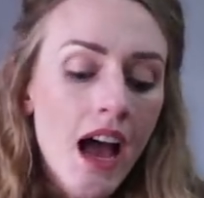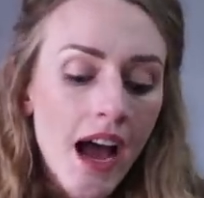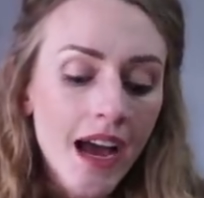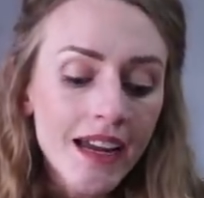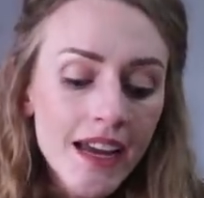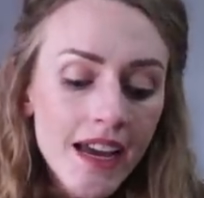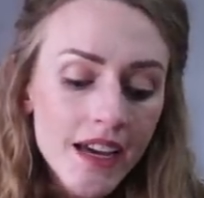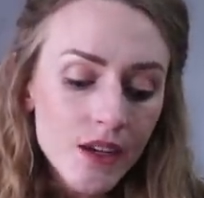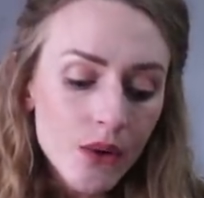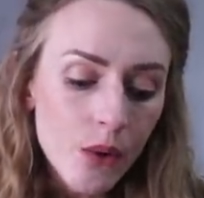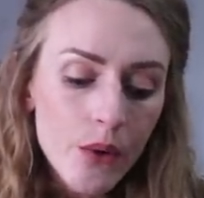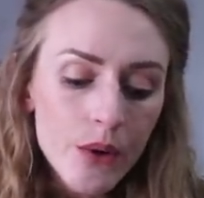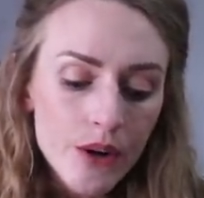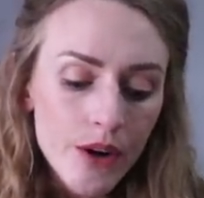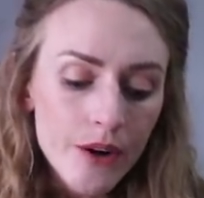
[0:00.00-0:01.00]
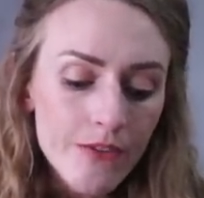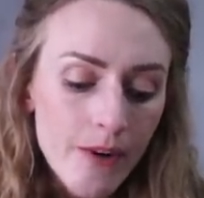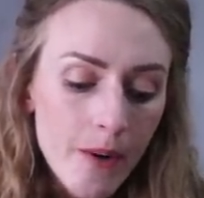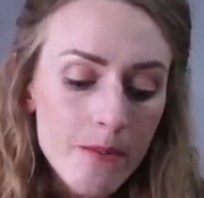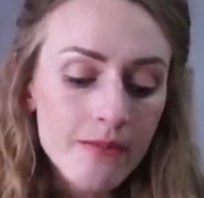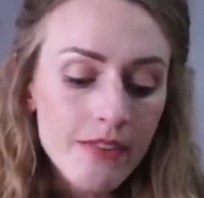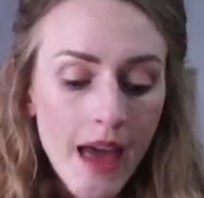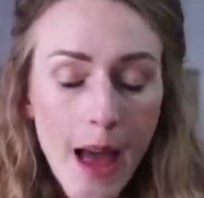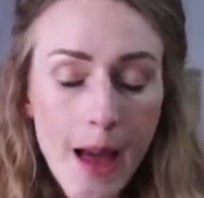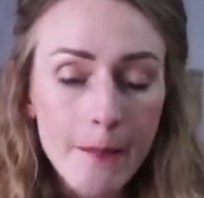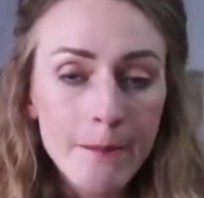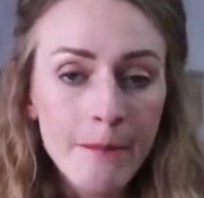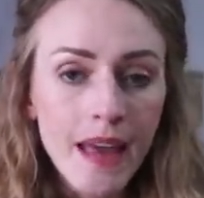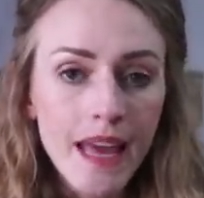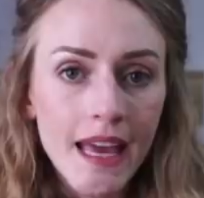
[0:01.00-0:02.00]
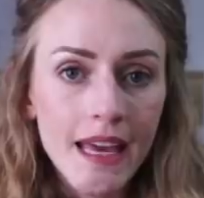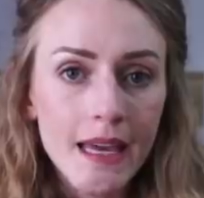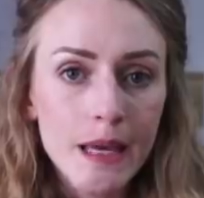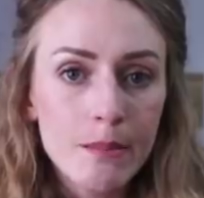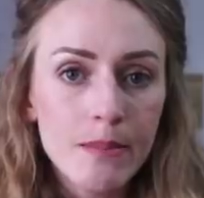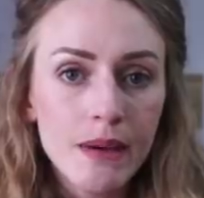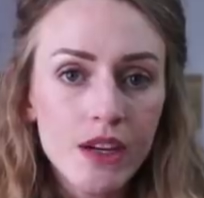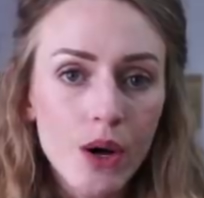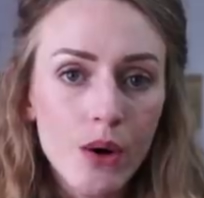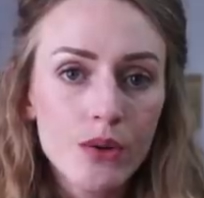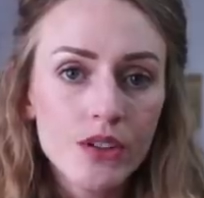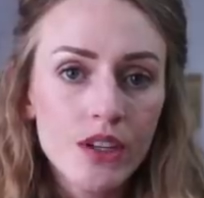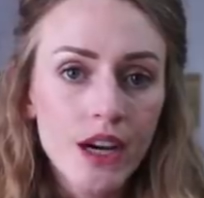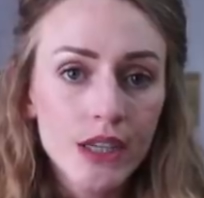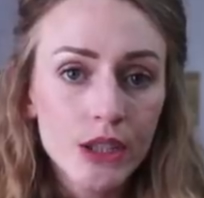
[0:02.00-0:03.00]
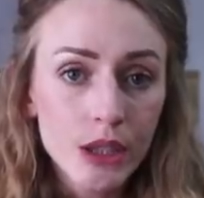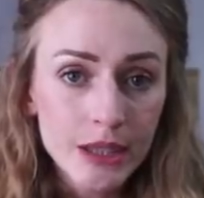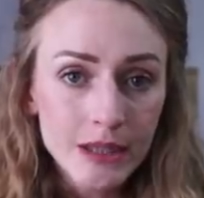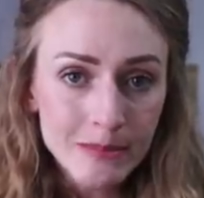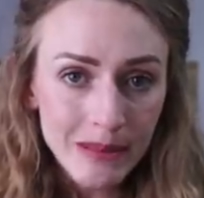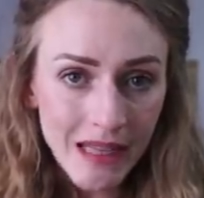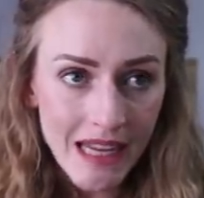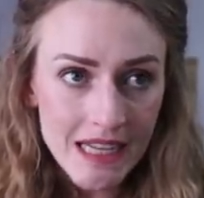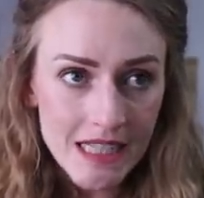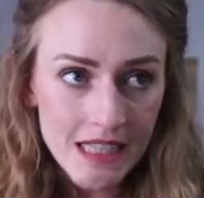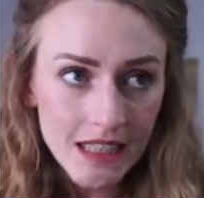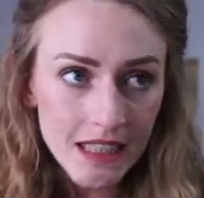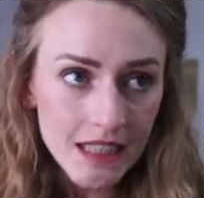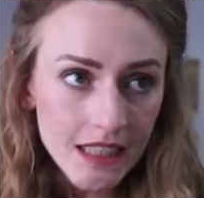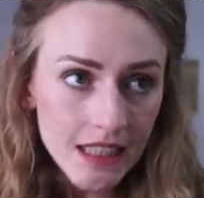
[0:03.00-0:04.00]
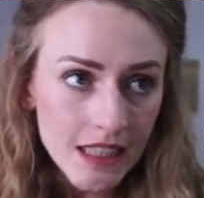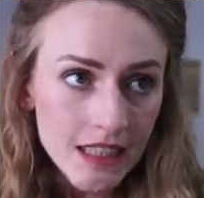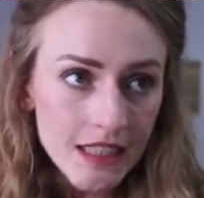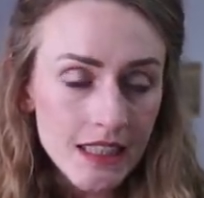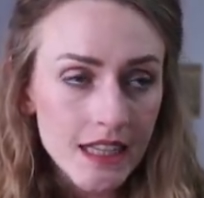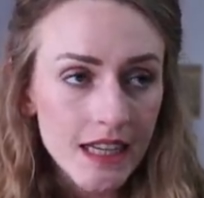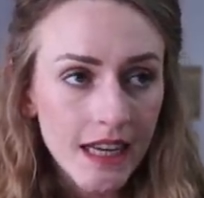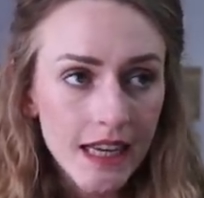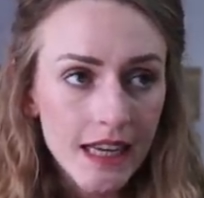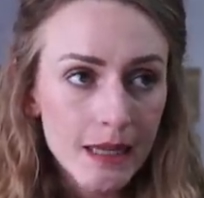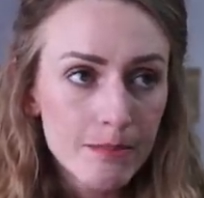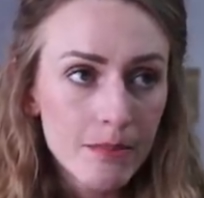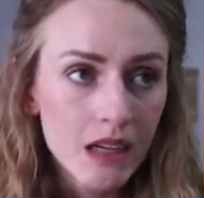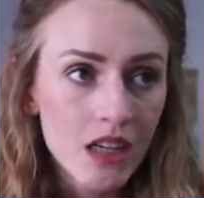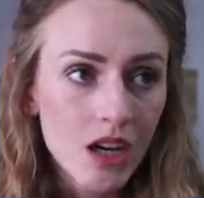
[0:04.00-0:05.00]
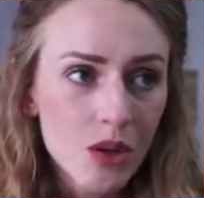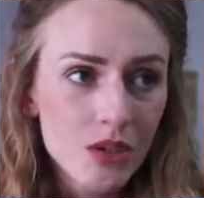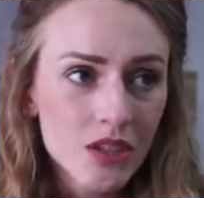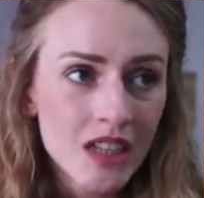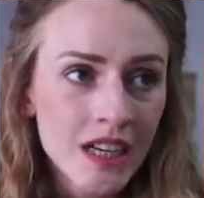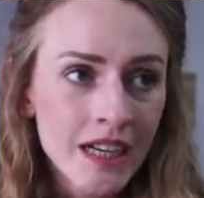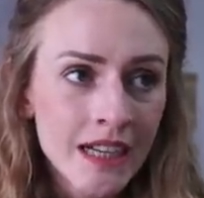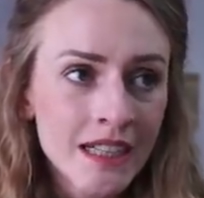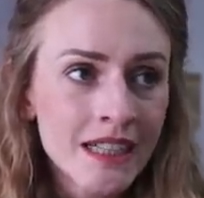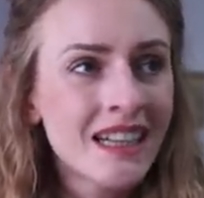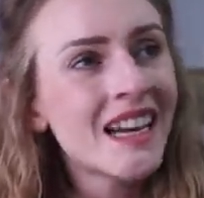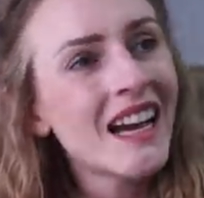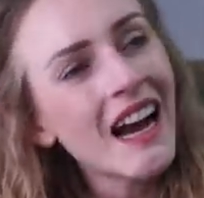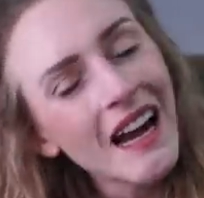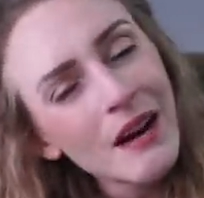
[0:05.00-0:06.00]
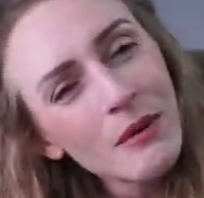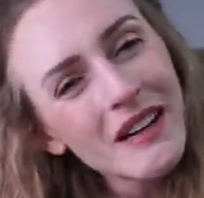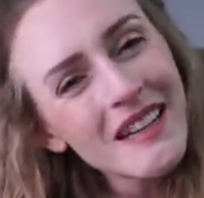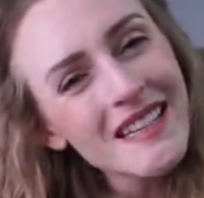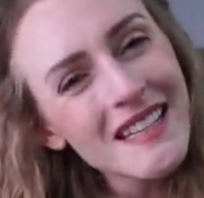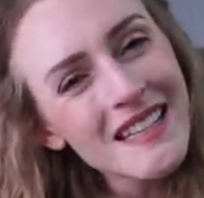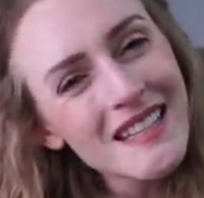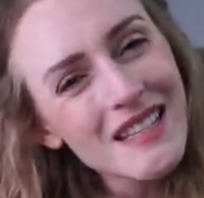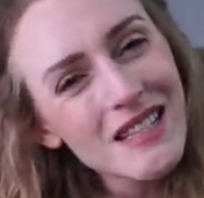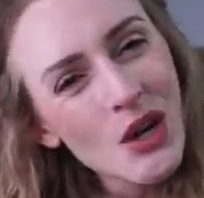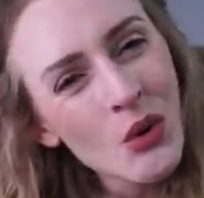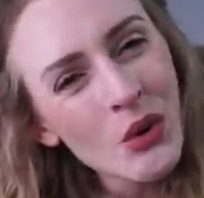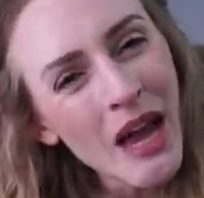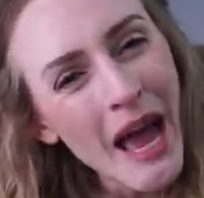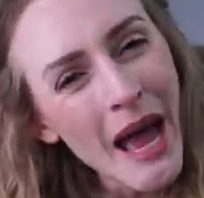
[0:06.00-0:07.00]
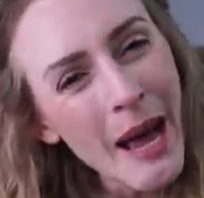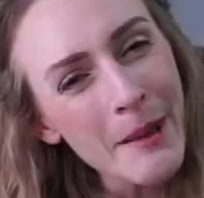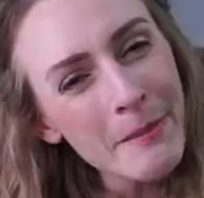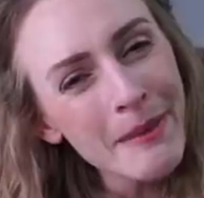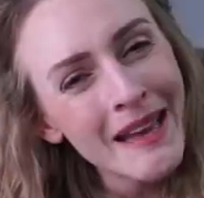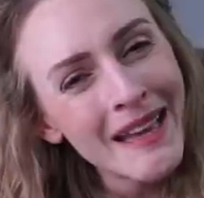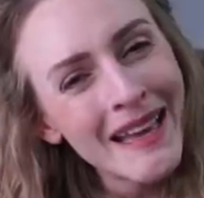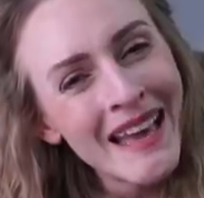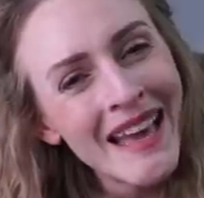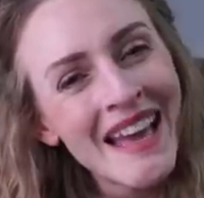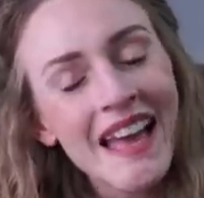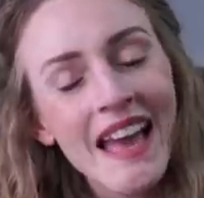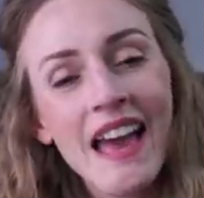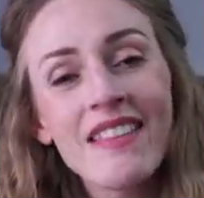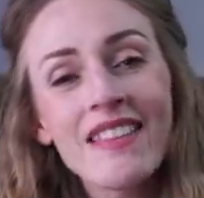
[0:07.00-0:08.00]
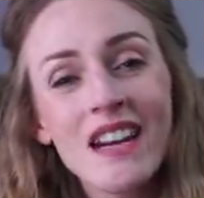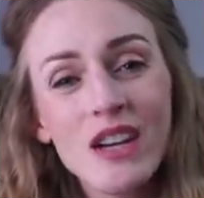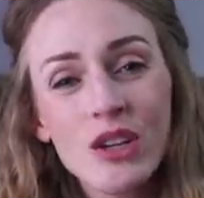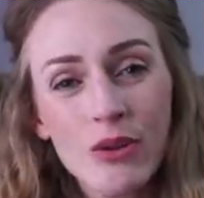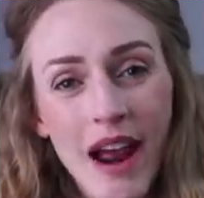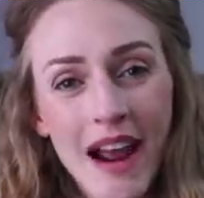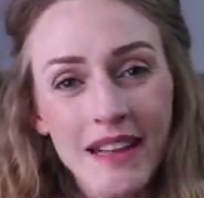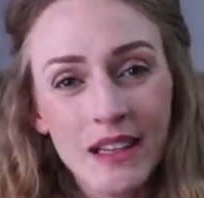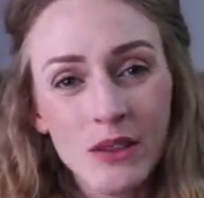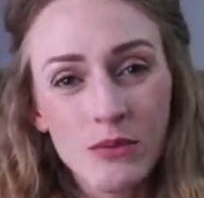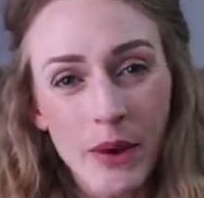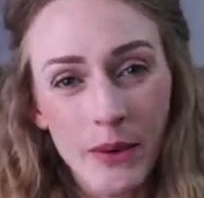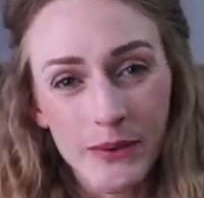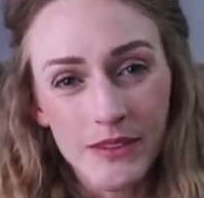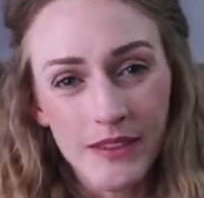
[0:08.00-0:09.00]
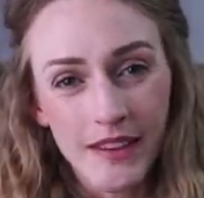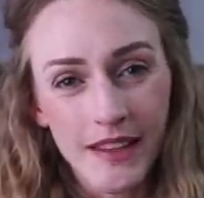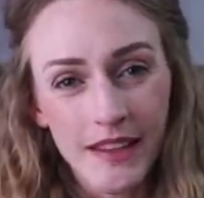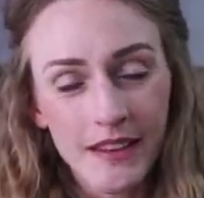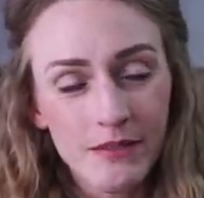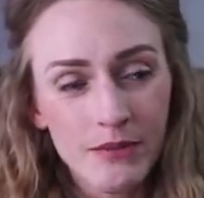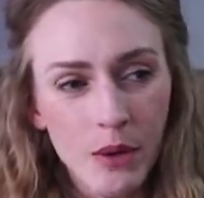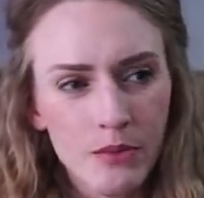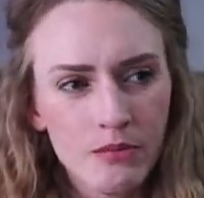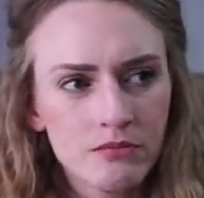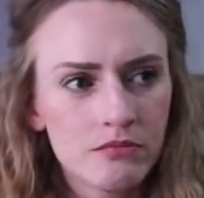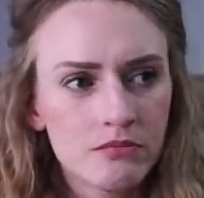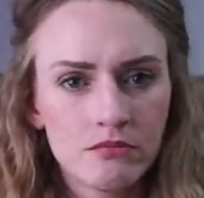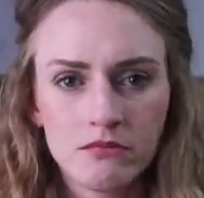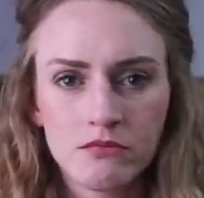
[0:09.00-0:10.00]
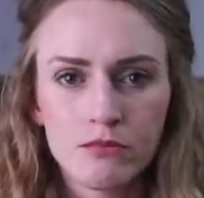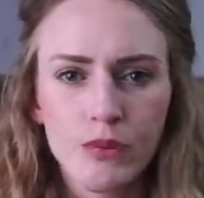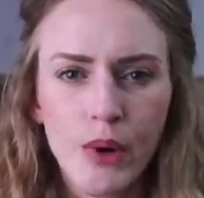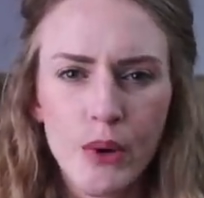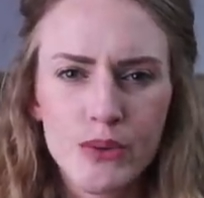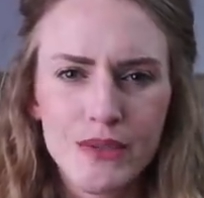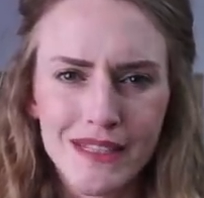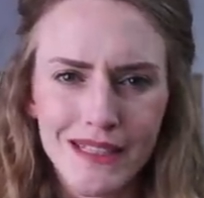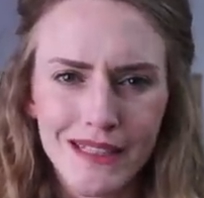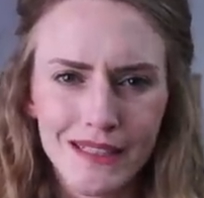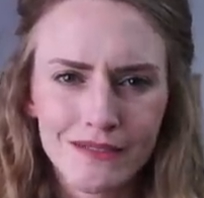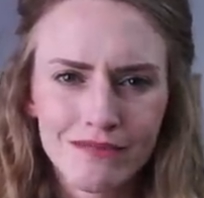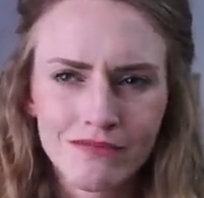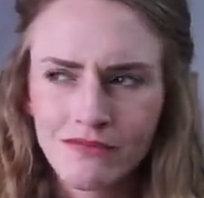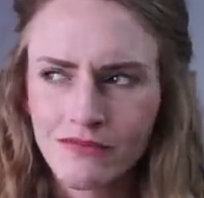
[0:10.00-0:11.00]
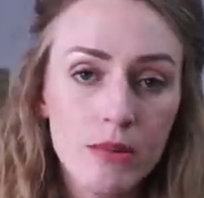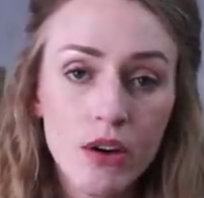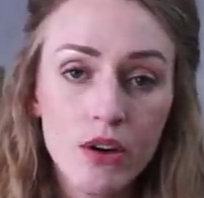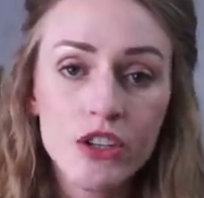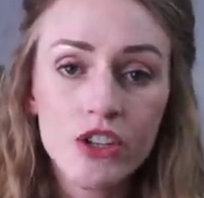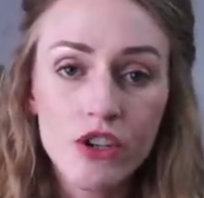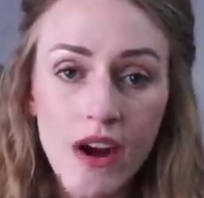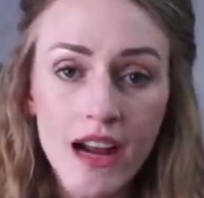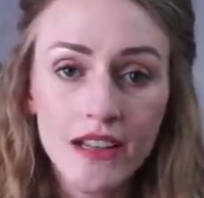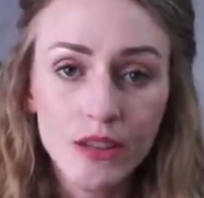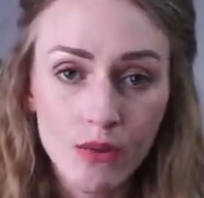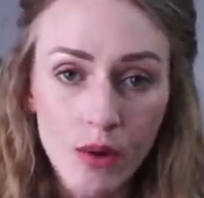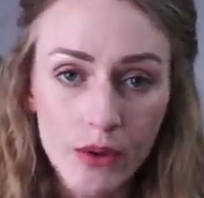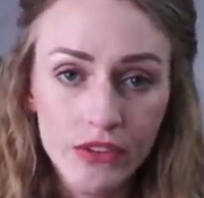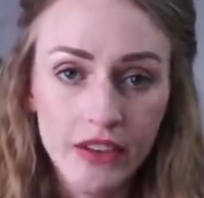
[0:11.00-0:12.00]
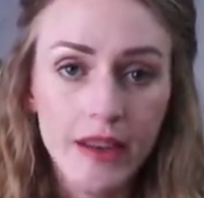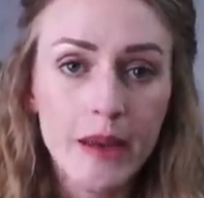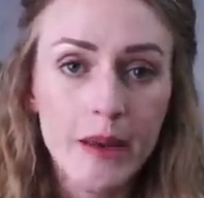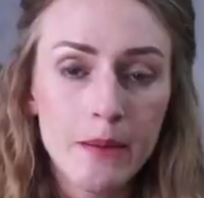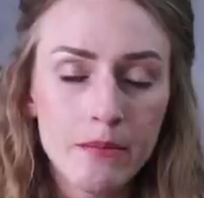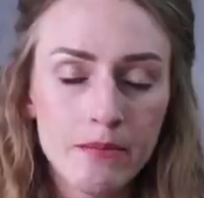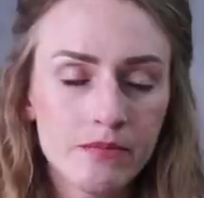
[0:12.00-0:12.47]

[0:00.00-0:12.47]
I had ordered from them a Begonia Good and Plenty, a Begonia, I wanna say Snowcap, and then a Cracklin' Rosie. Begonia Cracklin' Rosie.